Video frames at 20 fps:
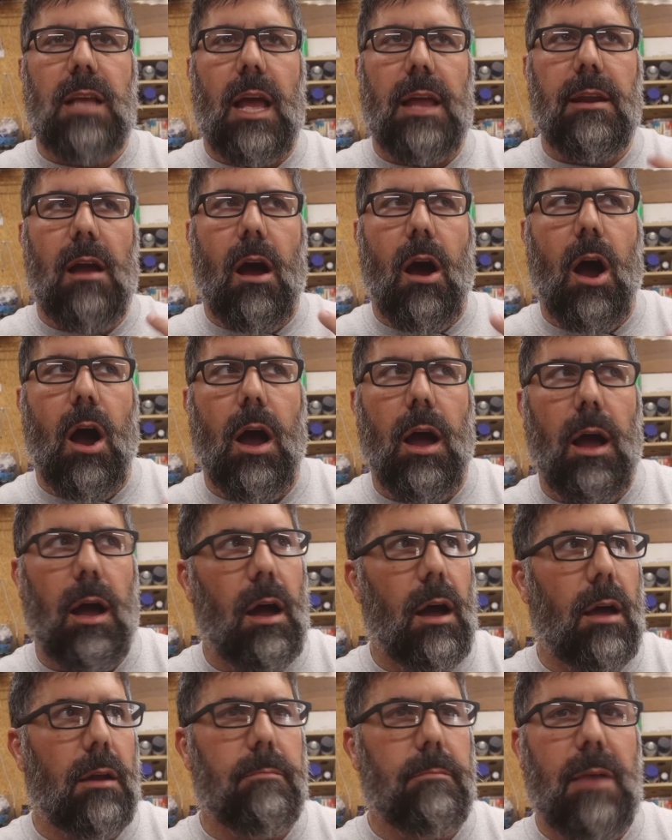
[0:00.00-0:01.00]
an
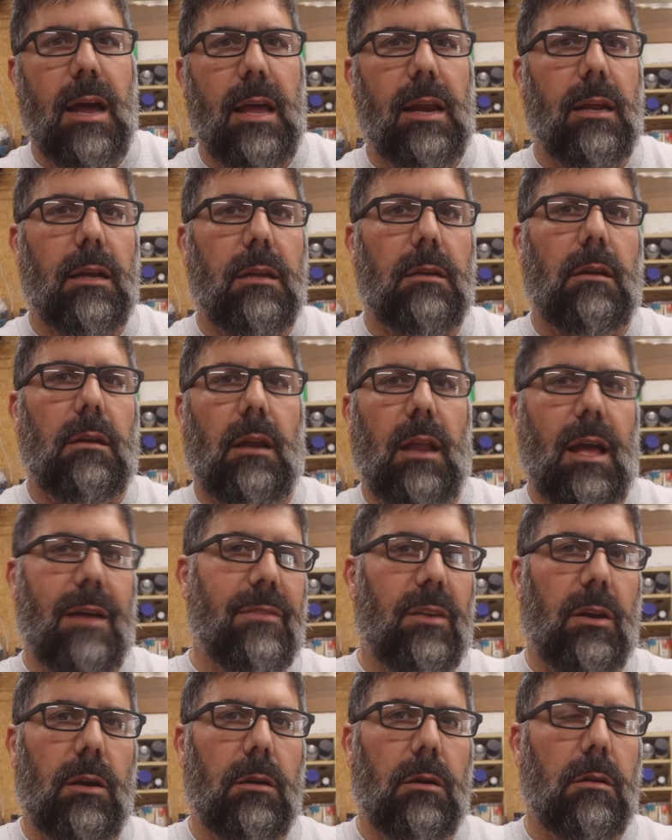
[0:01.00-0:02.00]
automatic
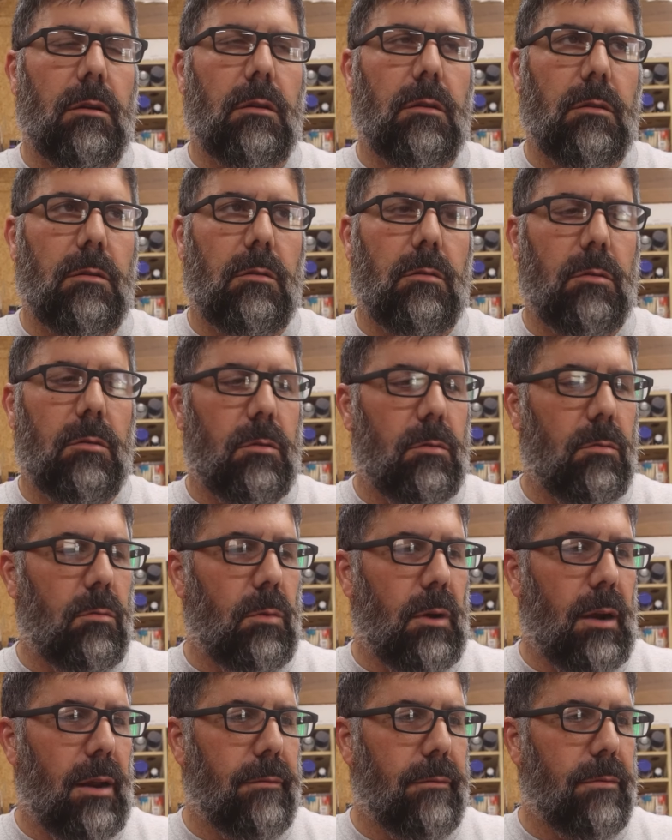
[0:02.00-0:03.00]
leveler or
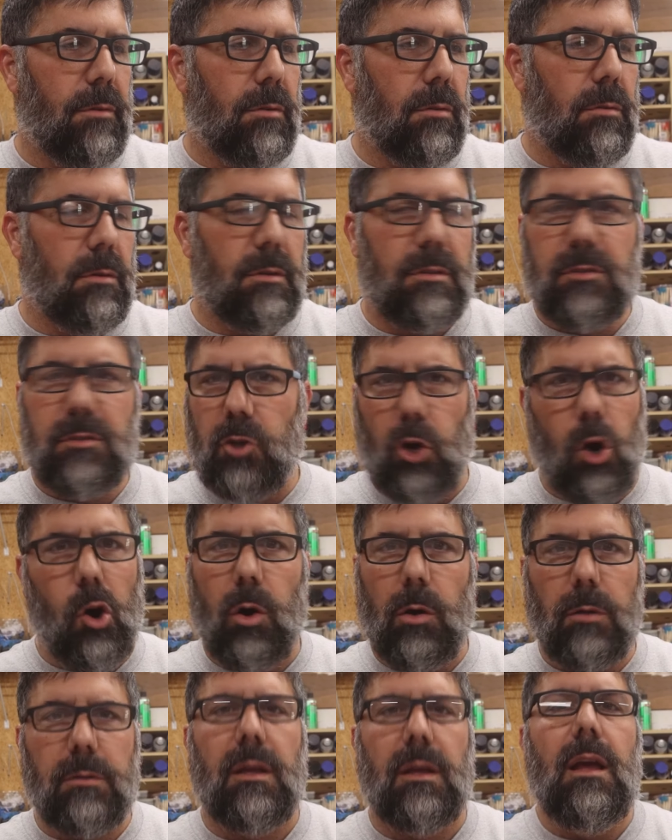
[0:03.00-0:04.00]
whatever it's
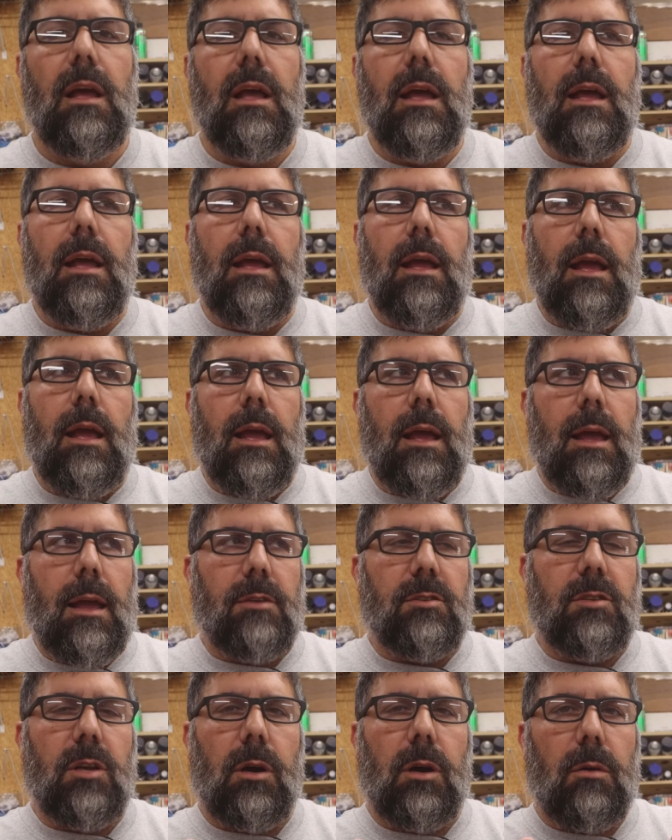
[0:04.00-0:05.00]
called.
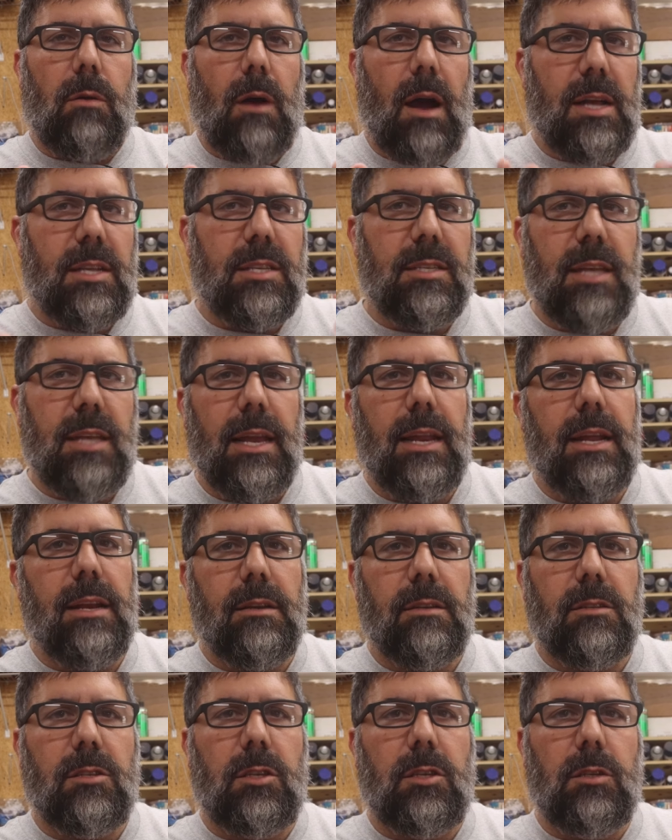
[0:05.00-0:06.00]
So I set
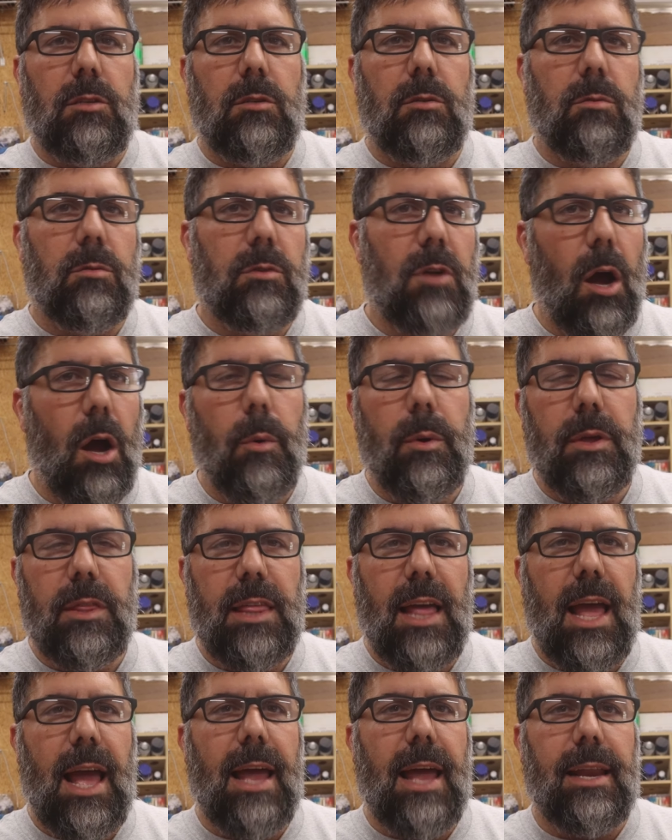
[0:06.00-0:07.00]
it to go
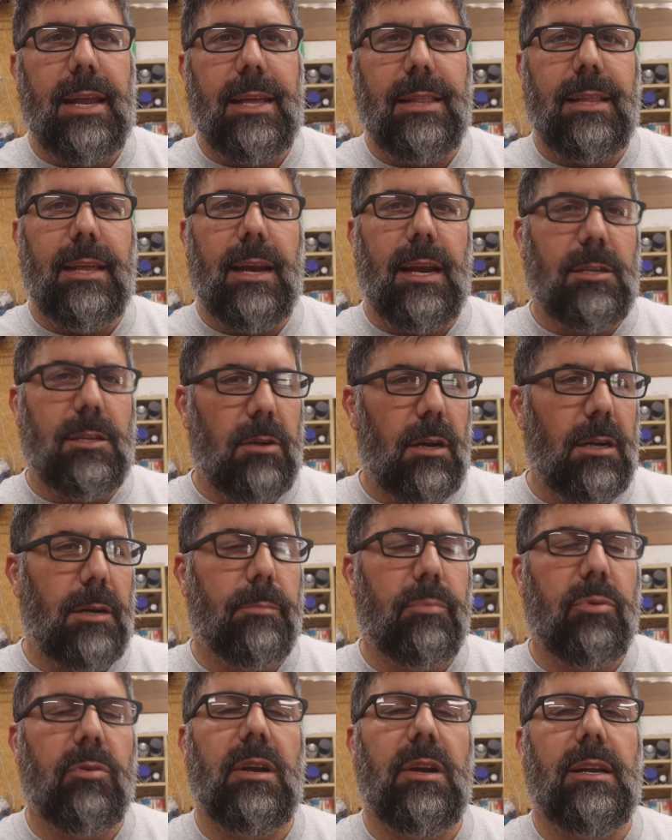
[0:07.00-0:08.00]
with that, and then I tried
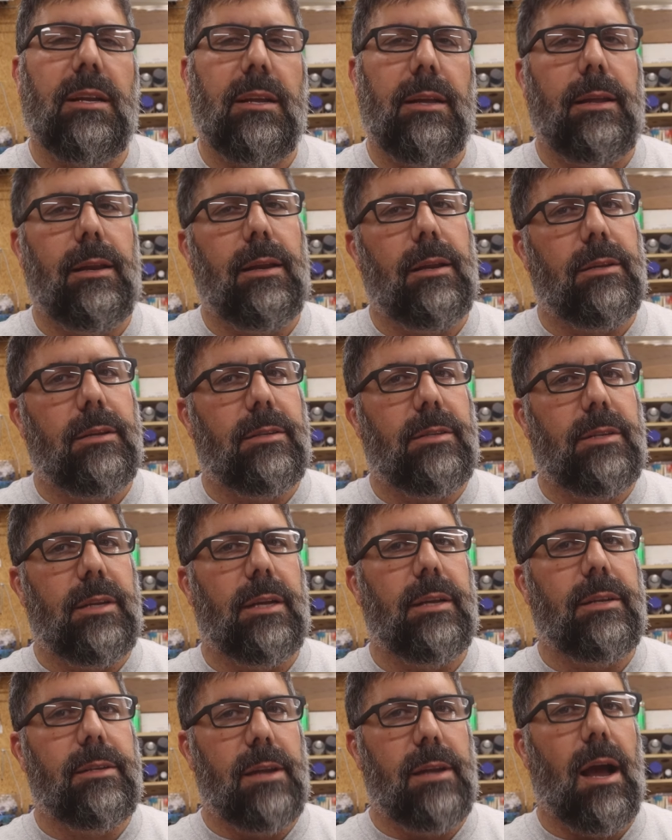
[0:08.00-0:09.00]
to print, and it
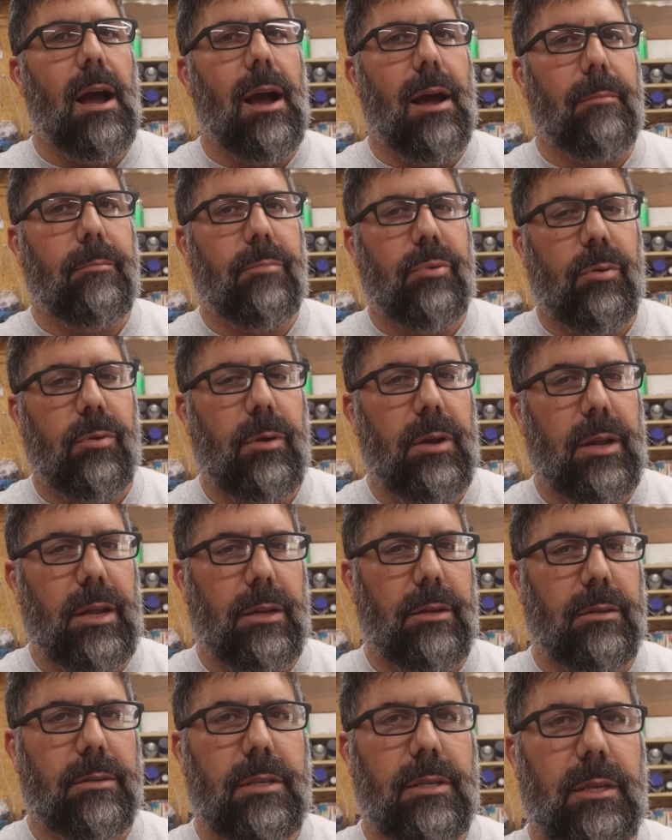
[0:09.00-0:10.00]
did not
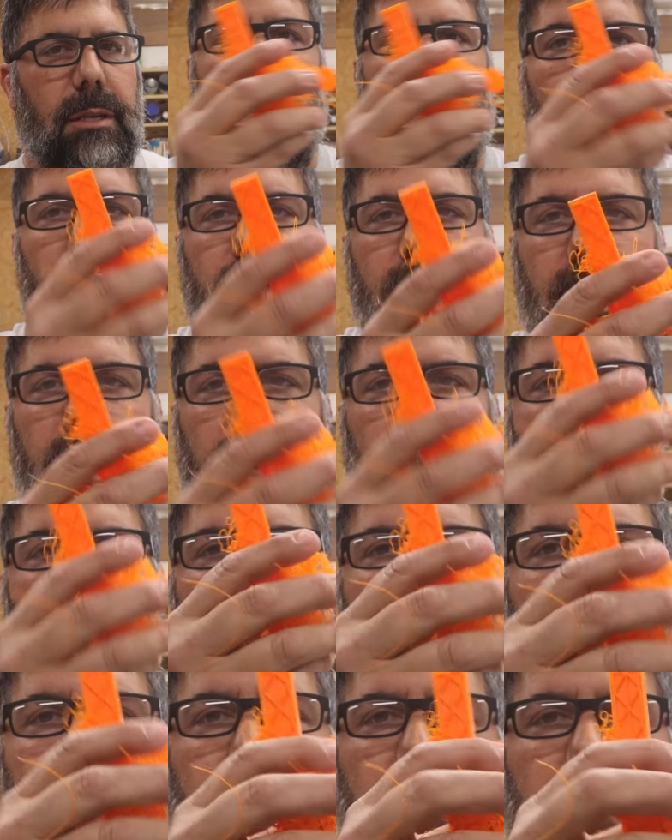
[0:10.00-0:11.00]
print.
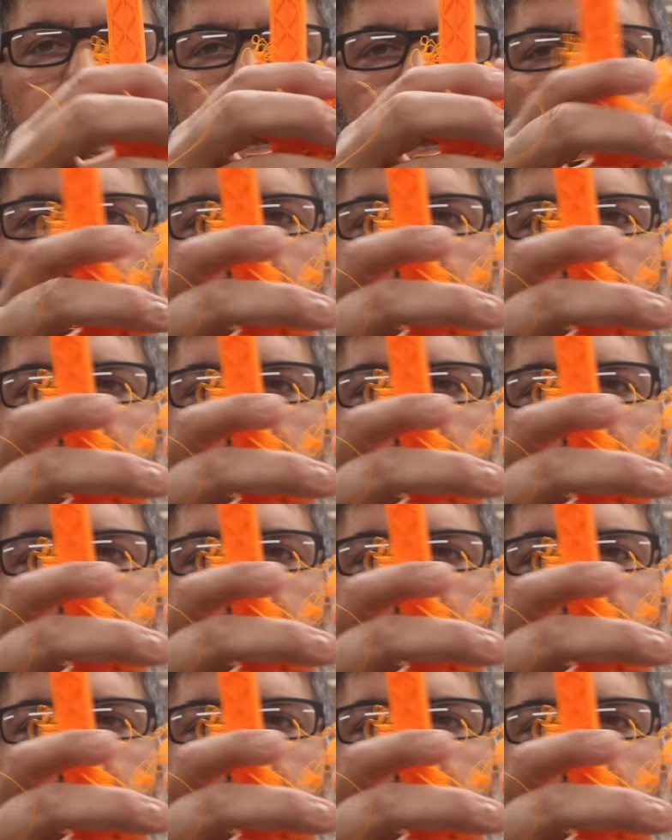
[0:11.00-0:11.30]
This